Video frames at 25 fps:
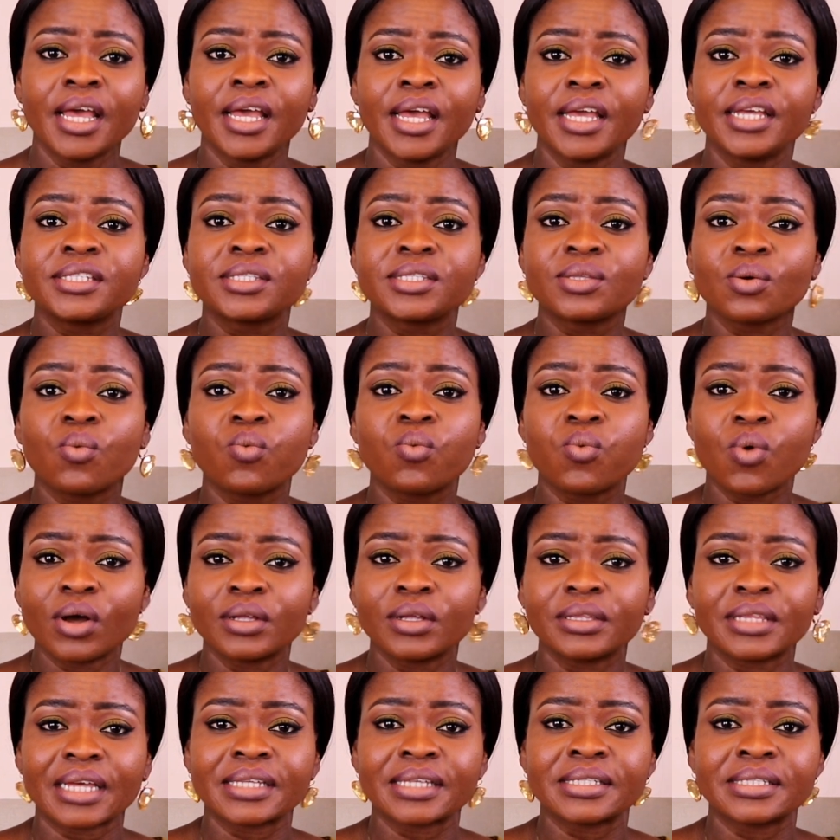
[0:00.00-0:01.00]
is the
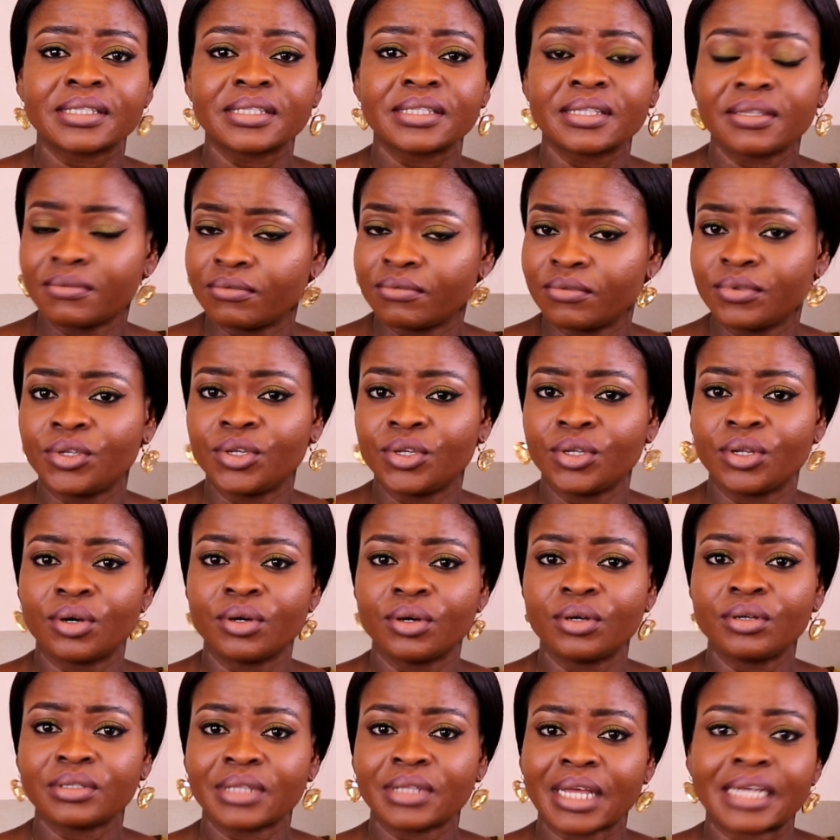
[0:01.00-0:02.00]
one that's,
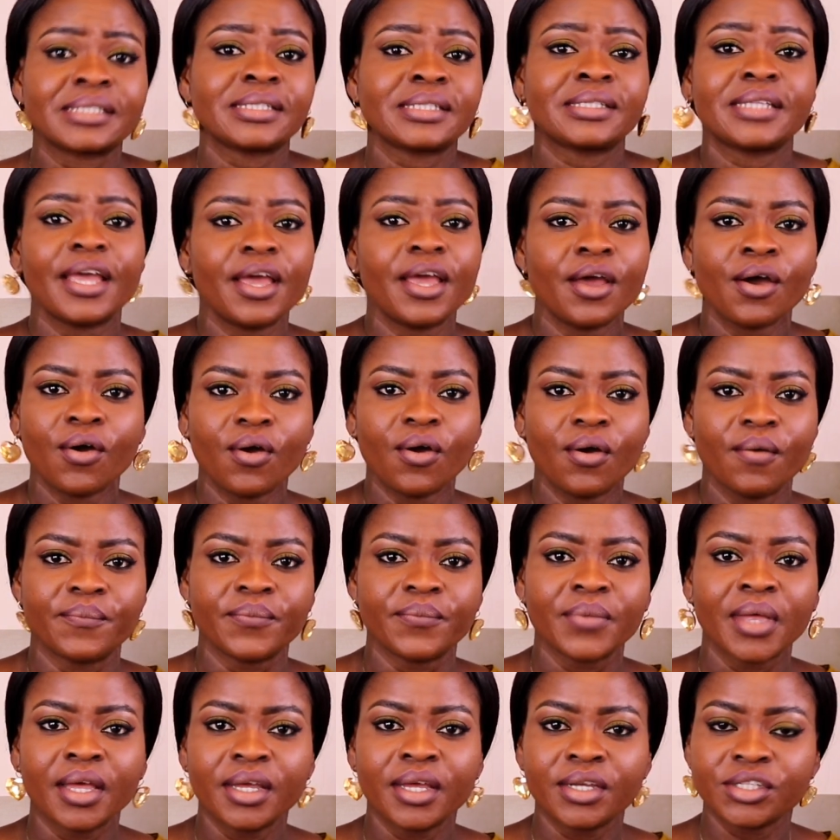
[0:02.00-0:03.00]
that stay home.